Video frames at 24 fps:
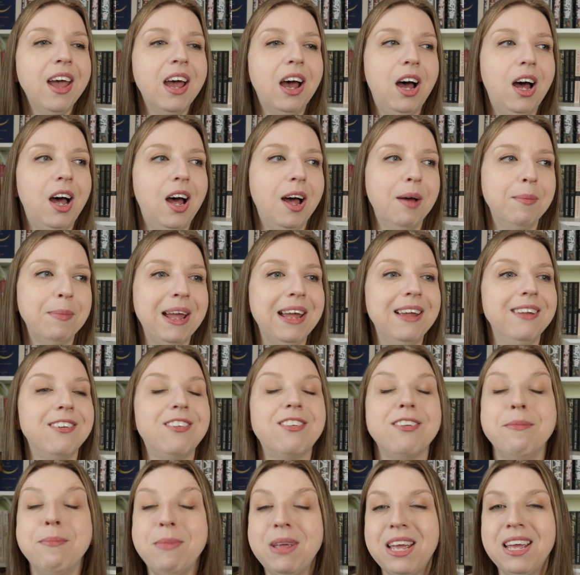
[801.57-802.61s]
Um, and
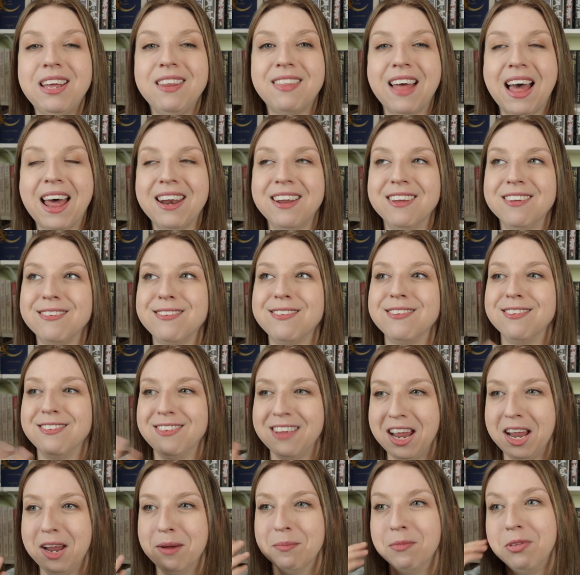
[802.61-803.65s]
to me, that is the
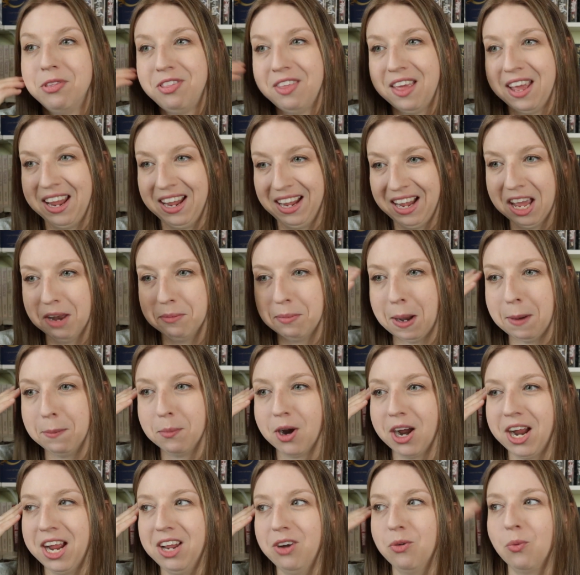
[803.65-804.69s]
same thing in my
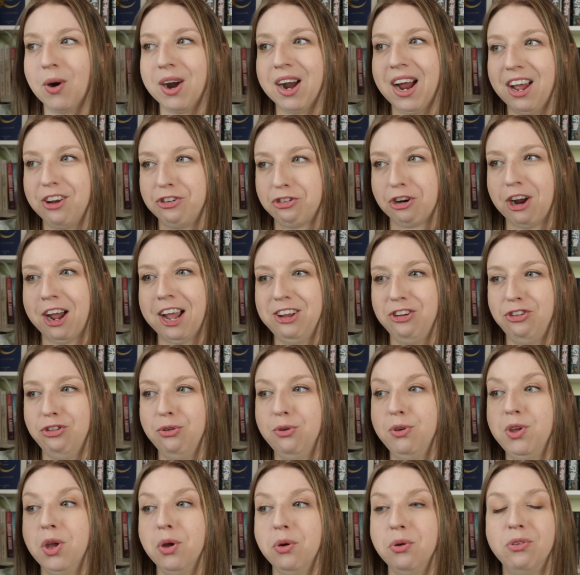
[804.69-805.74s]
brain where I try to
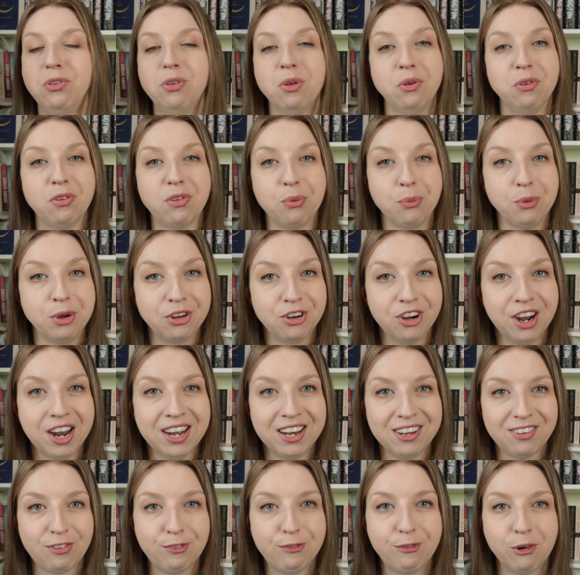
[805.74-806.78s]
use those three
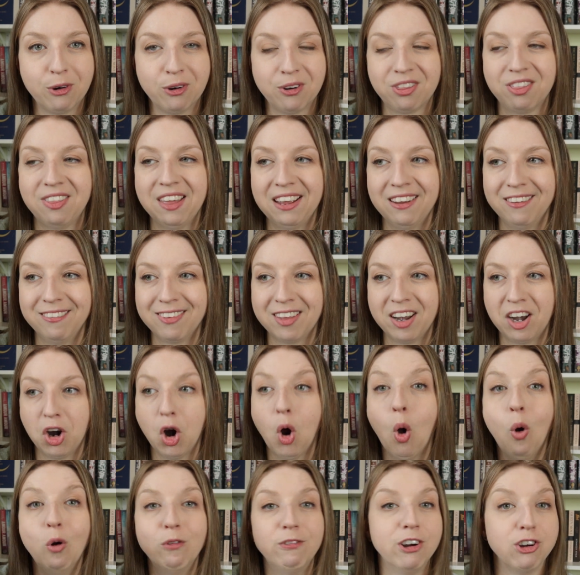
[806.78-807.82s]
credits for things that are
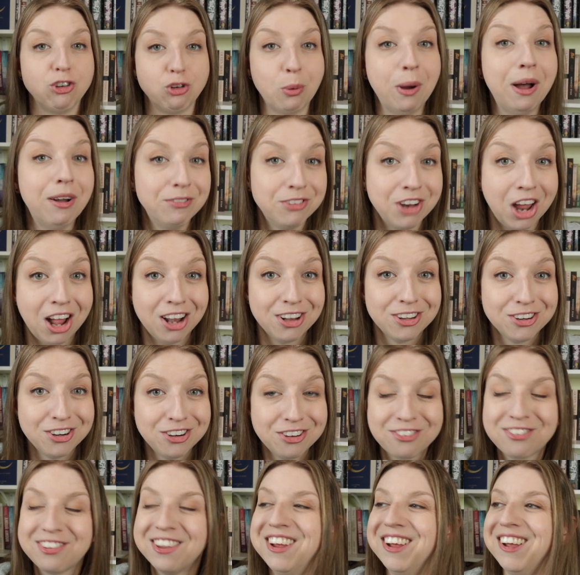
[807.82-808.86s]
over
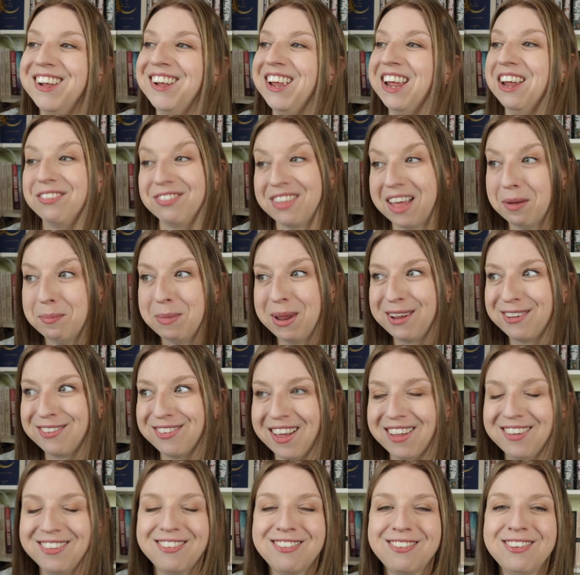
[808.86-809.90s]
$12, if that makes
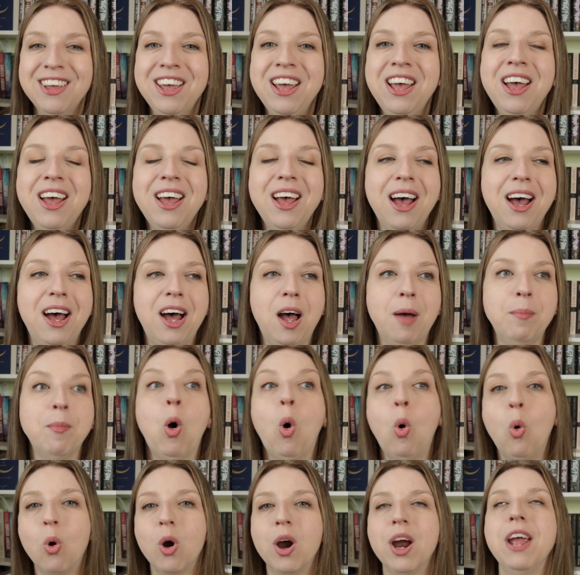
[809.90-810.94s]
sense. Um,
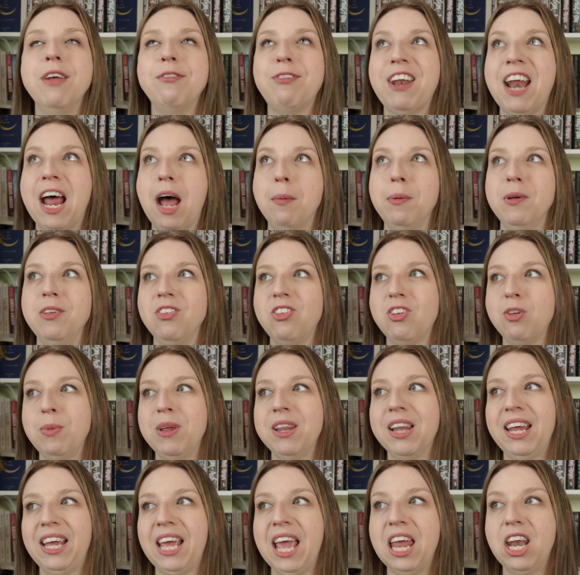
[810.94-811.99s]
or if it happens to be
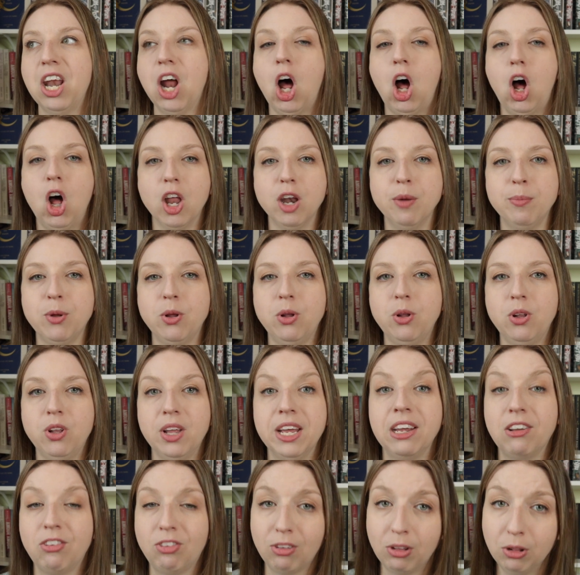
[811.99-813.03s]
like an Audible
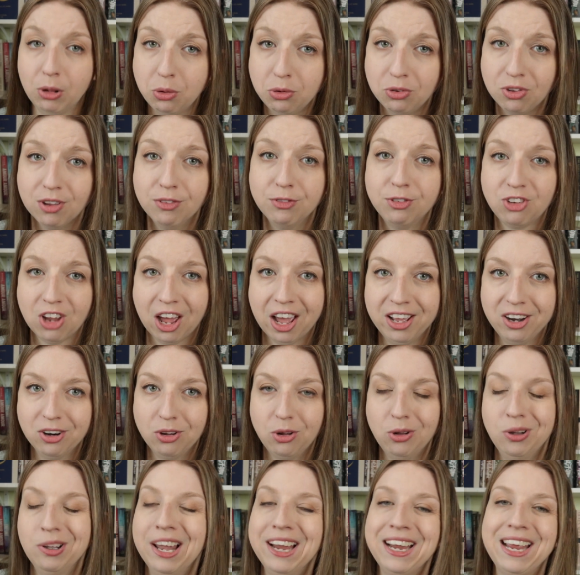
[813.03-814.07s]
exclusive
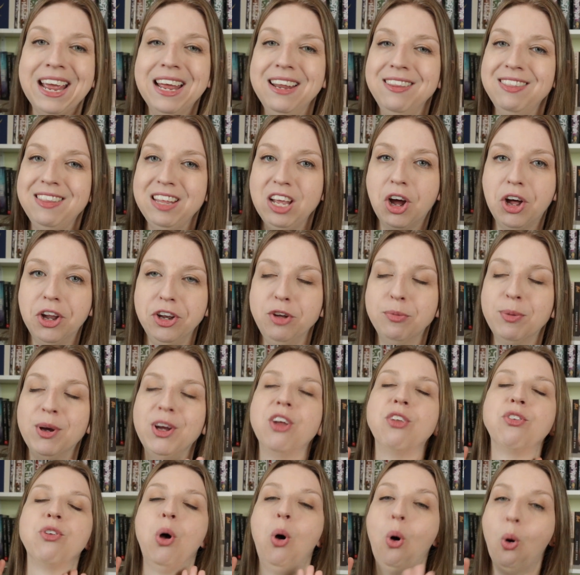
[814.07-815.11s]
title, like it, the audiobook
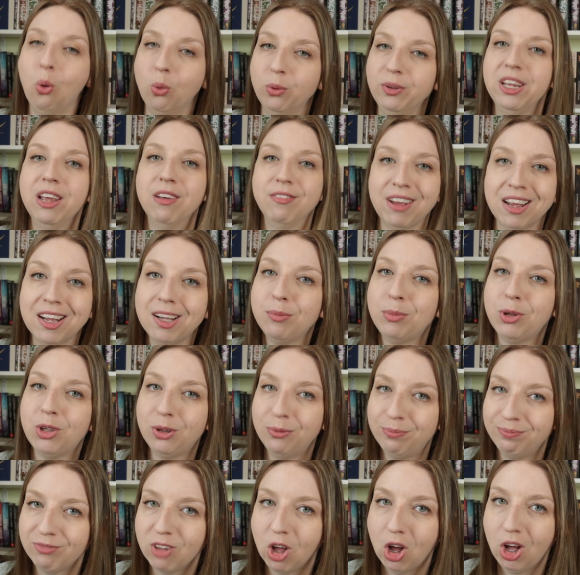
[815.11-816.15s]
is only
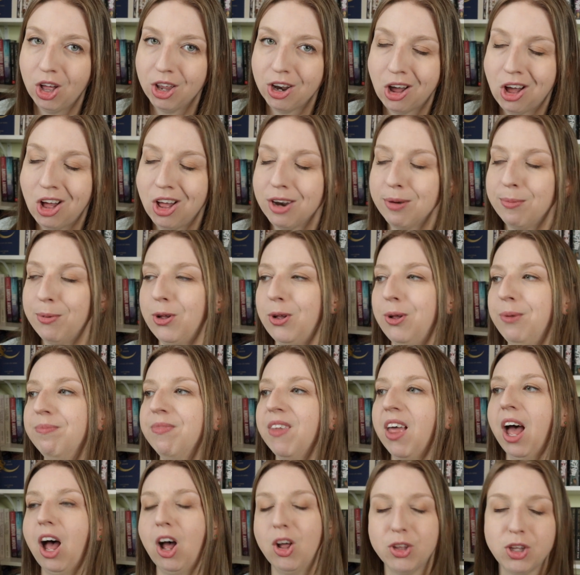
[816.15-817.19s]
available on Audible,
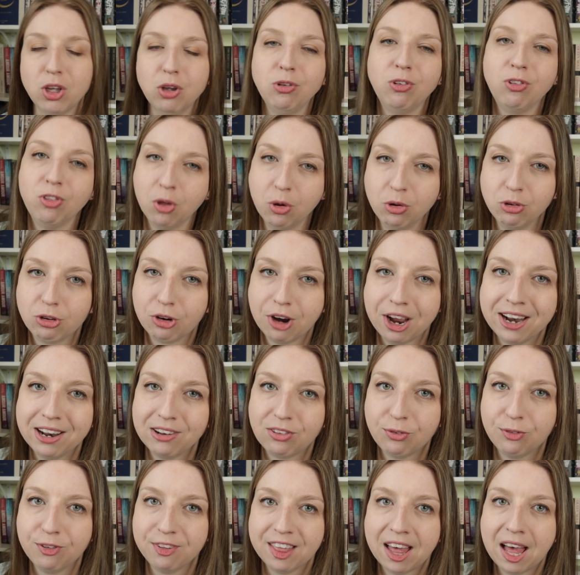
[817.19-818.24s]
I'll use those
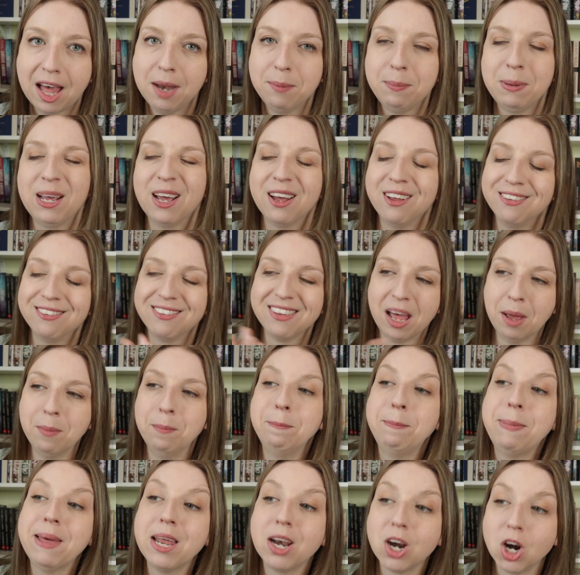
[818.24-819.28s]
credits for that because
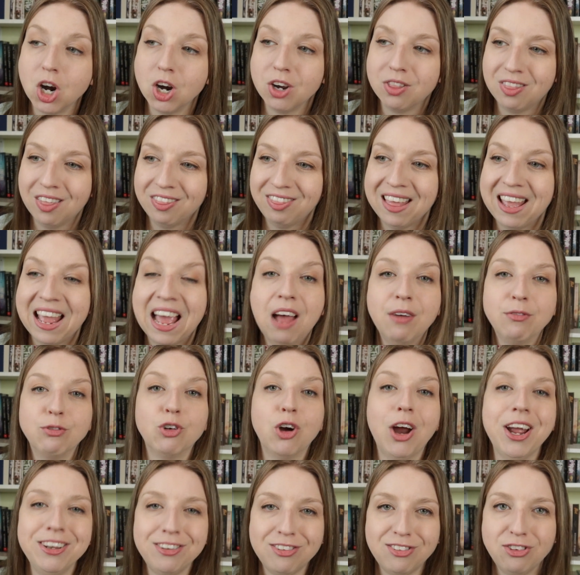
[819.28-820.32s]
I'm bitter that they have
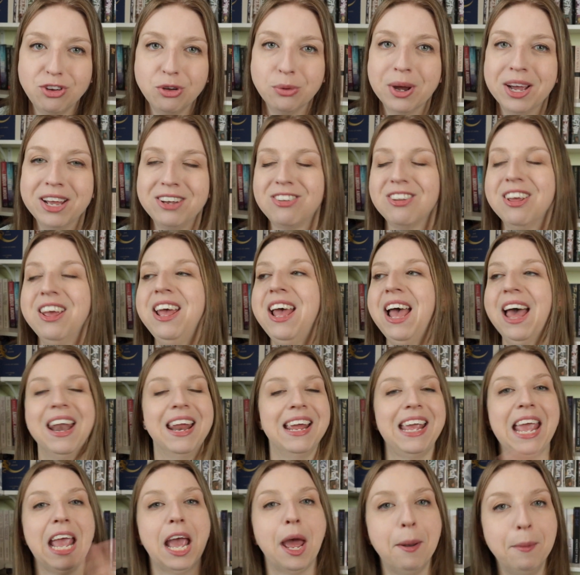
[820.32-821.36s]
rights to it and
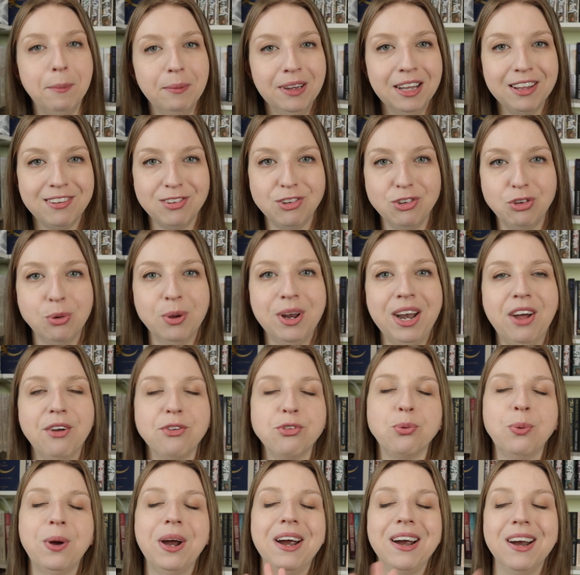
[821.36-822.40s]
I can't listen to it
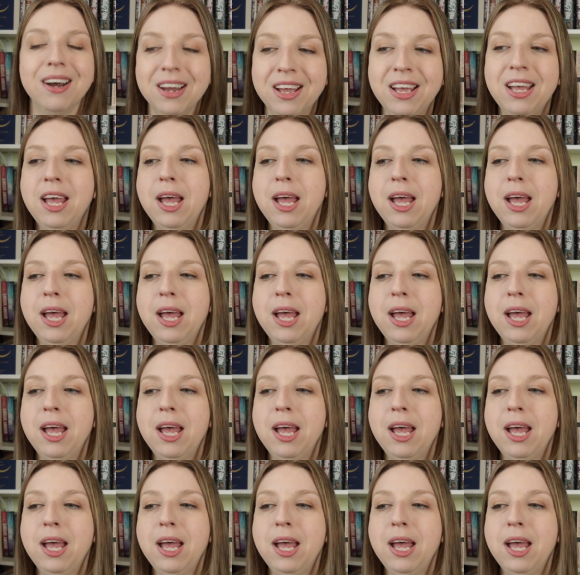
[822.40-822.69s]
elsewhere.